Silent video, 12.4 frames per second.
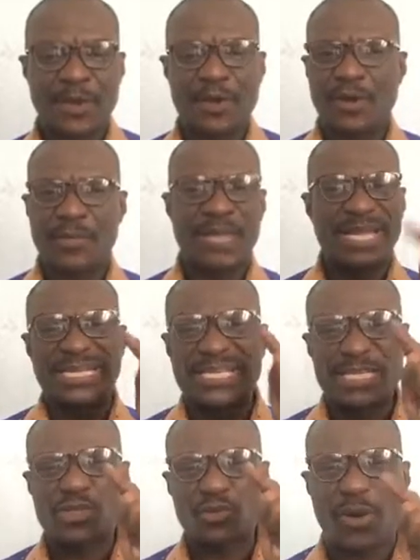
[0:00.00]
Oh, may
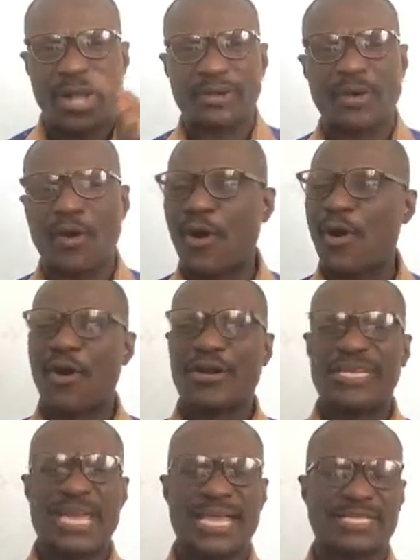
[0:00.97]
this one.
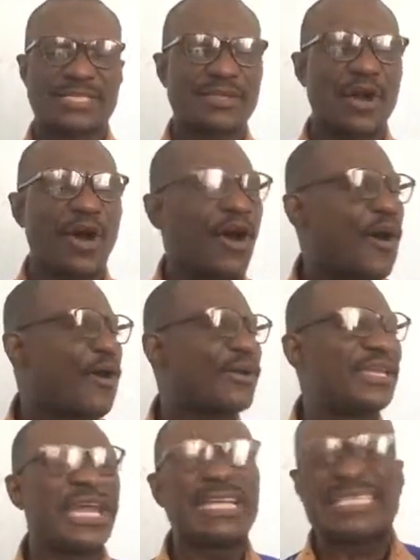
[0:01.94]
Oh, yes.
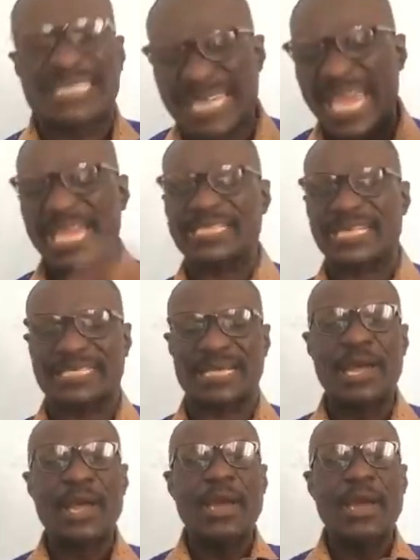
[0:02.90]
Oh, yes, Jesus.